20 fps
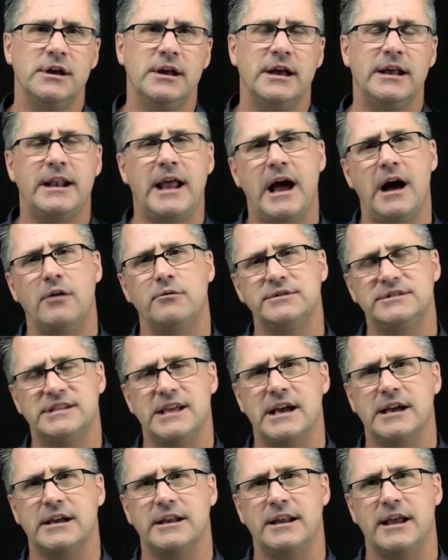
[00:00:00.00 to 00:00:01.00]
And how is
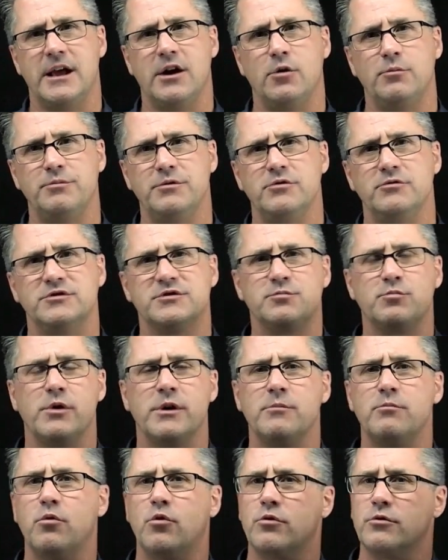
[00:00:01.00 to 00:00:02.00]
that going to help you
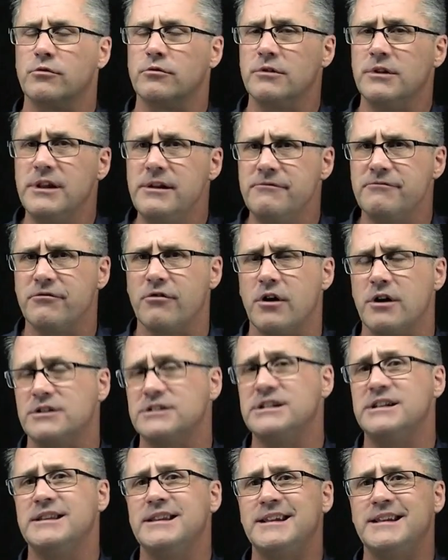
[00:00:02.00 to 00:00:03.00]
springboard or leapfrog
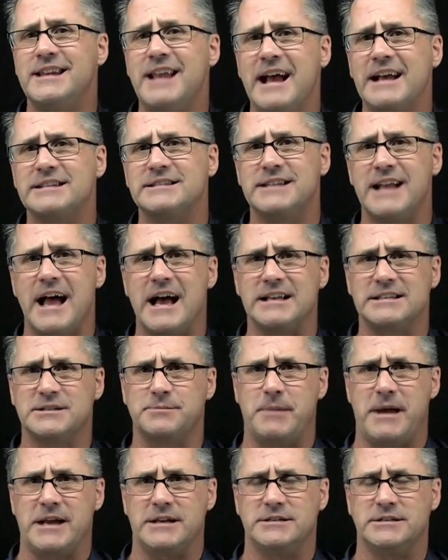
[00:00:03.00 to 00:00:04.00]
to the next
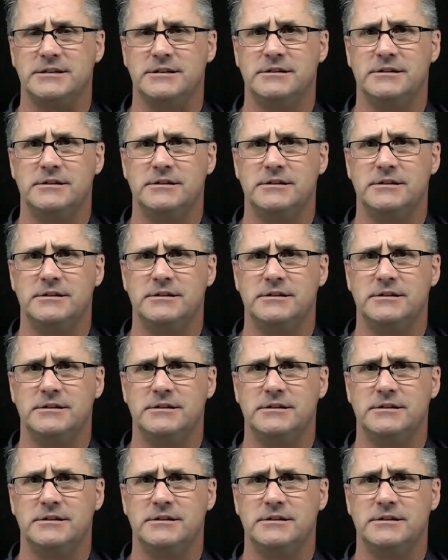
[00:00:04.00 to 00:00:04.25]
aspect,